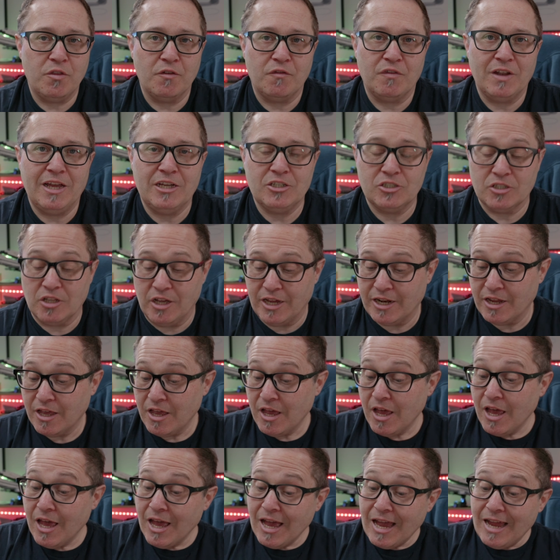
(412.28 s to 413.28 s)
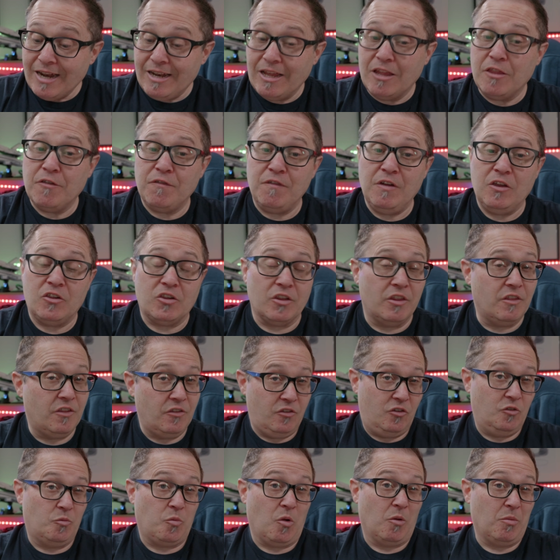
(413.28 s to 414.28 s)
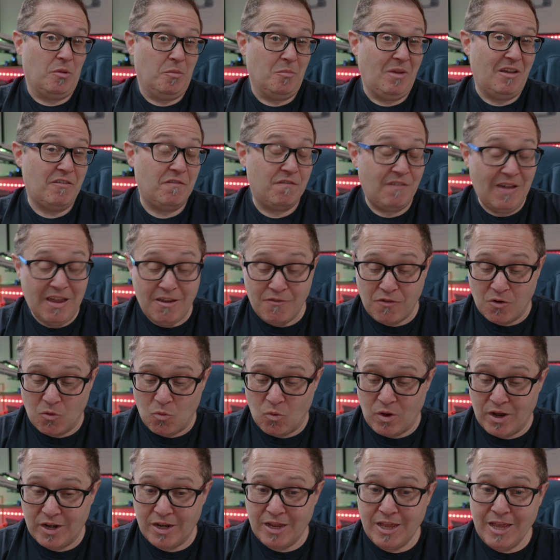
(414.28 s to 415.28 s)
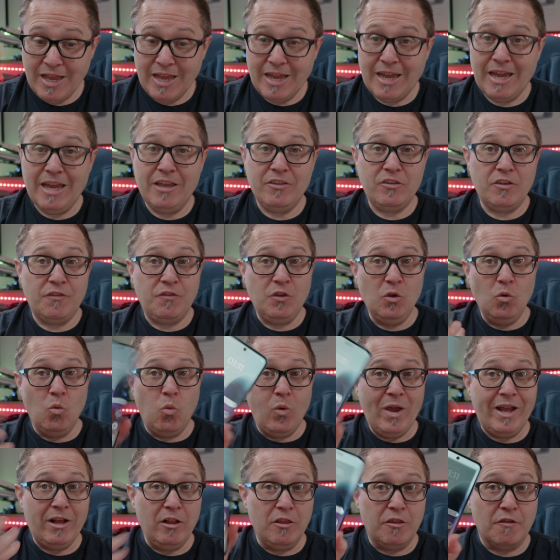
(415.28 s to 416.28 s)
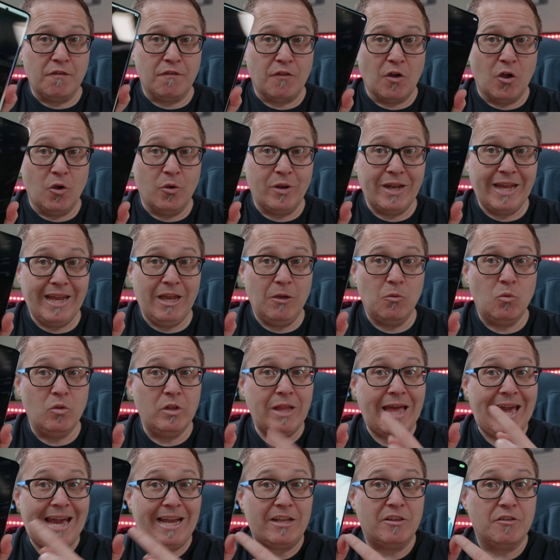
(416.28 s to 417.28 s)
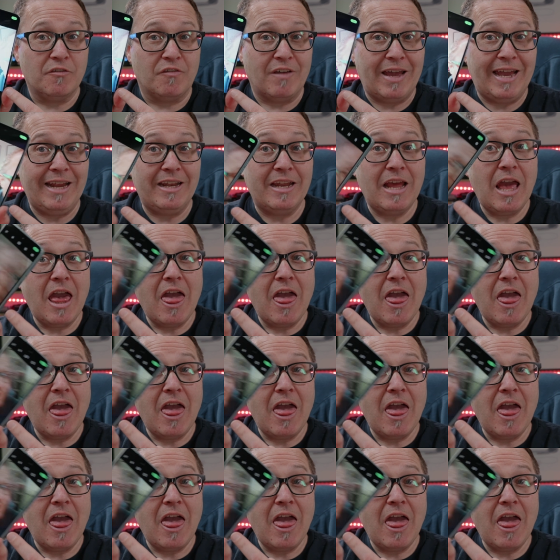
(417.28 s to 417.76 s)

the flashlight. Another feature, this is probably my favorite one, is if you wiggle the phone, it will activate